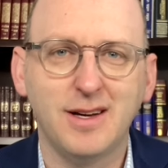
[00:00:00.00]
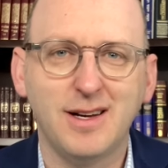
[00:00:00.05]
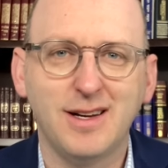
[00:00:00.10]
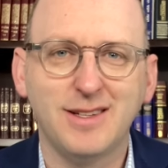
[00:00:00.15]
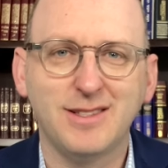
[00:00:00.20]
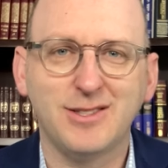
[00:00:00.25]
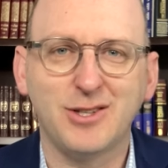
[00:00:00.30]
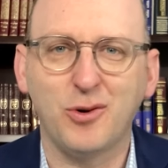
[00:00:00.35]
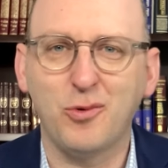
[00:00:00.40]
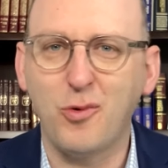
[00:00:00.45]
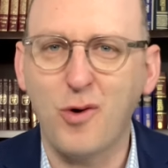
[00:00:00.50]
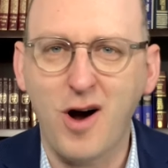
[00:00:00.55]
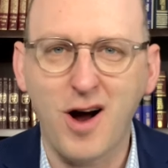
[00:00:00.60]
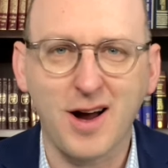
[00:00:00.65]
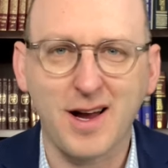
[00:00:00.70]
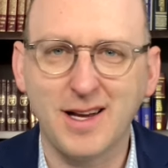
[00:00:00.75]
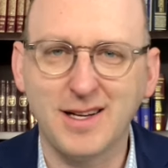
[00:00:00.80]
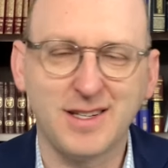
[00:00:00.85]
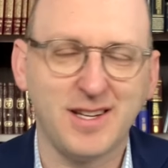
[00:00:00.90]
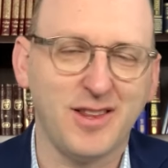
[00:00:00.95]
to
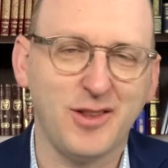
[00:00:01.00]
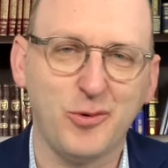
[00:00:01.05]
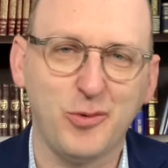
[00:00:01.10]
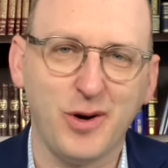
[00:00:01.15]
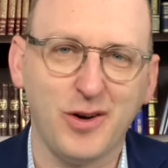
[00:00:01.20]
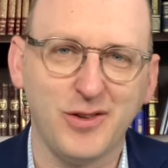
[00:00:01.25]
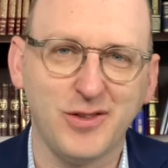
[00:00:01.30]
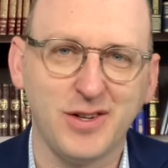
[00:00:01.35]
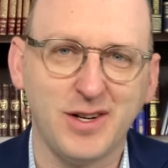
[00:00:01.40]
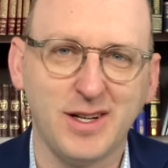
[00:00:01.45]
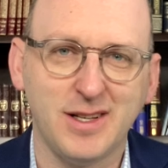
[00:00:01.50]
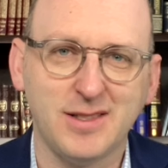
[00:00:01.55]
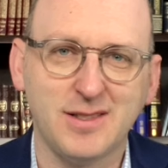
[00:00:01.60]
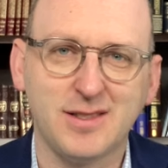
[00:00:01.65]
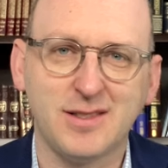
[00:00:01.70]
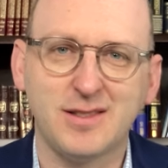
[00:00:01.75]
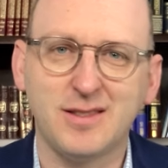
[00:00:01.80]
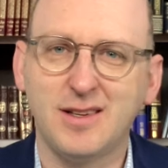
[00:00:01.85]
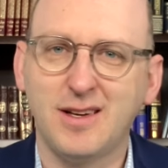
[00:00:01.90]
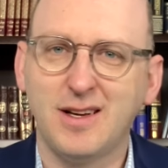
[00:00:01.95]
walk into the
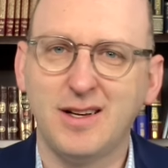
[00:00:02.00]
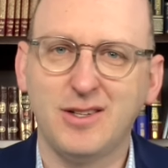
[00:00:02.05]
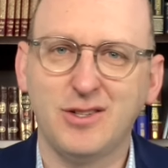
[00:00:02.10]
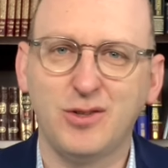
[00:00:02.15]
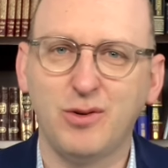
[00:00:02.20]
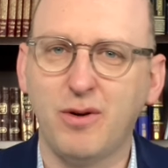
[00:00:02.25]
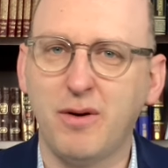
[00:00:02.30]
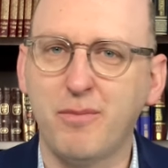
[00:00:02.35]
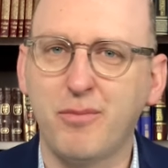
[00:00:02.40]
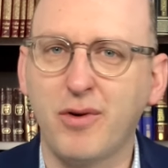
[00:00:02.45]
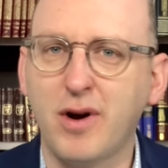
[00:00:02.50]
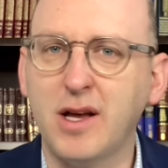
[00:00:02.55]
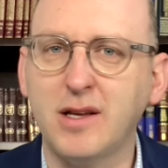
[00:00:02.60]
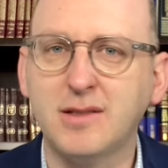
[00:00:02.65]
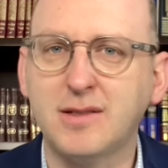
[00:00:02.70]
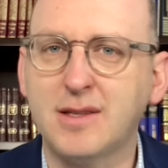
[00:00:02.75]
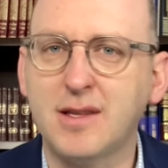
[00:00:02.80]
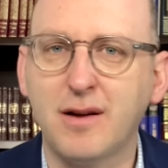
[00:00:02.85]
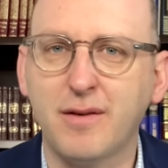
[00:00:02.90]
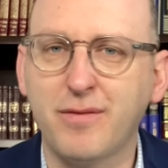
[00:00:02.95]
wilderness, to
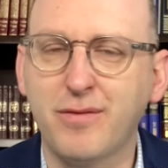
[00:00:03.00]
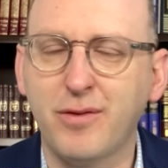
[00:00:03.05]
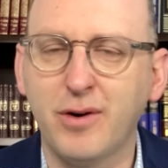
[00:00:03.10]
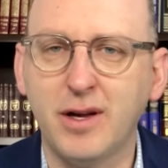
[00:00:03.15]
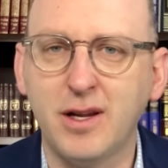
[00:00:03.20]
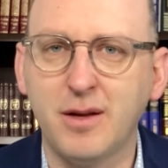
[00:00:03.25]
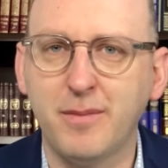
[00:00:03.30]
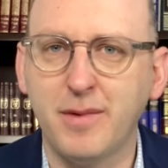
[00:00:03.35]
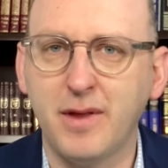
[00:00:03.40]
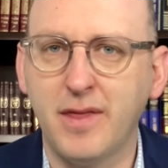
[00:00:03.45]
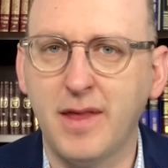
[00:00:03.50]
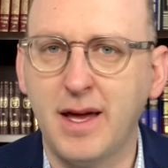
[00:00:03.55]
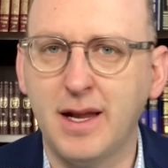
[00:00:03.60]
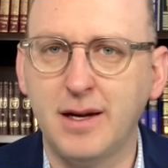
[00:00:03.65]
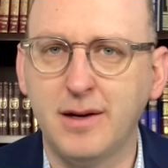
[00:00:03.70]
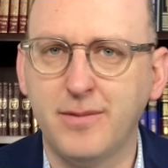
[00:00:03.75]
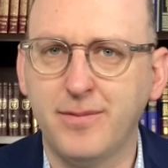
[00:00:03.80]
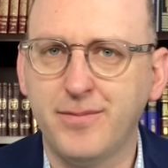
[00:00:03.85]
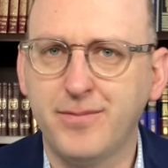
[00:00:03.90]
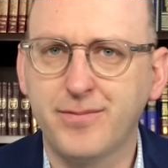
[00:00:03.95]
embrace their freedom, and
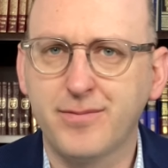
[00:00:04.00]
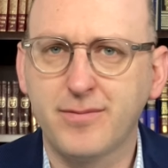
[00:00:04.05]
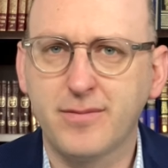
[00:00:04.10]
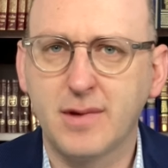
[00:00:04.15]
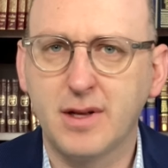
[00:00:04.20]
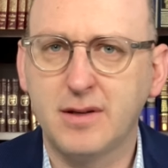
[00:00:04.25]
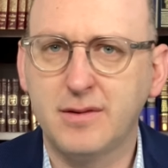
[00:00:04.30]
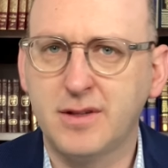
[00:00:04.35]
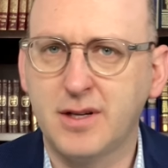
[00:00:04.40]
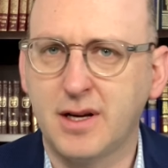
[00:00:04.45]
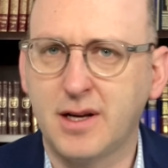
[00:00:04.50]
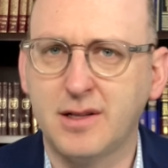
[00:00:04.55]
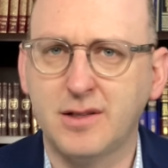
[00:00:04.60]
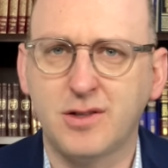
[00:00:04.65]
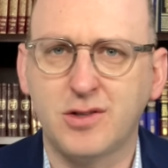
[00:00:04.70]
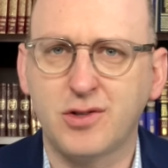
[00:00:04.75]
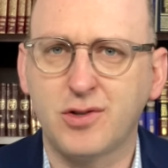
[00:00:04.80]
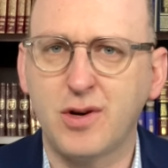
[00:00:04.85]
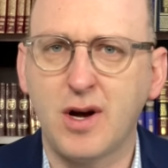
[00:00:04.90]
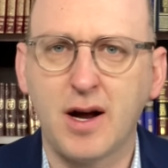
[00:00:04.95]
then to
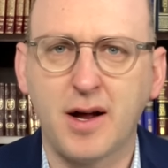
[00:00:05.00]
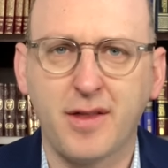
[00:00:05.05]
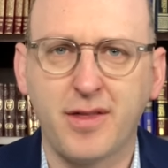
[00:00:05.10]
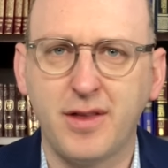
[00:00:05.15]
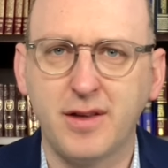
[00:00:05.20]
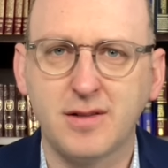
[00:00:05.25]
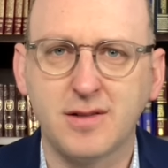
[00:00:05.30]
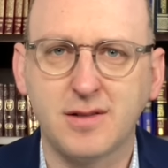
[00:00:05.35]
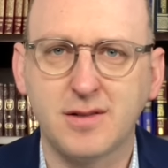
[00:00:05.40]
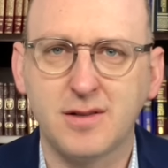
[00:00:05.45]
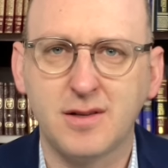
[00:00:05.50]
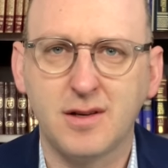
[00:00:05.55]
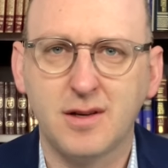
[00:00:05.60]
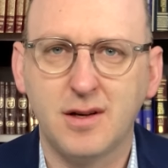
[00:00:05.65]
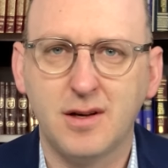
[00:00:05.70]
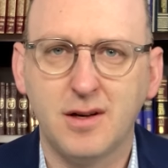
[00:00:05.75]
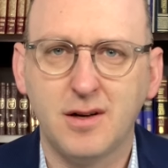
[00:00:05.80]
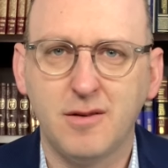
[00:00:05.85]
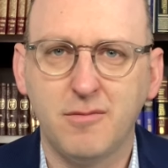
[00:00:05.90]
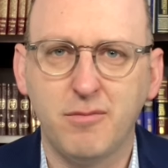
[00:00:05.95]
construct this
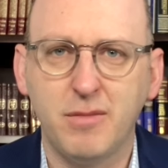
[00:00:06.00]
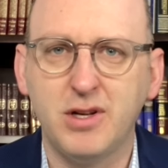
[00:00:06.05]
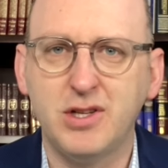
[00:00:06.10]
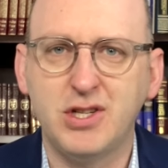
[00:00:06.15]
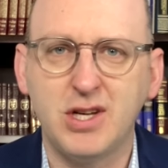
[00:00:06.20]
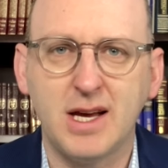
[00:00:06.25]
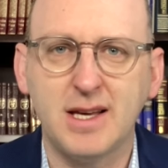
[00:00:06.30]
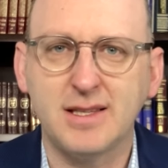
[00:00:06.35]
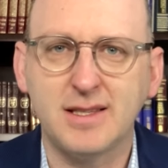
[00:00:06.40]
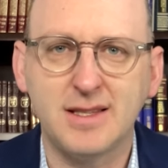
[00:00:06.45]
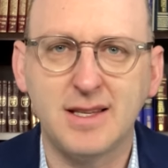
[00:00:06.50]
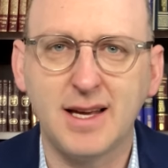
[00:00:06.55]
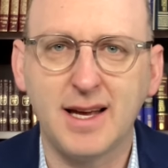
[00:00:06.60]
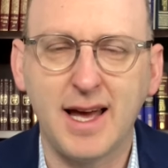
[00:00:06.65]
majestic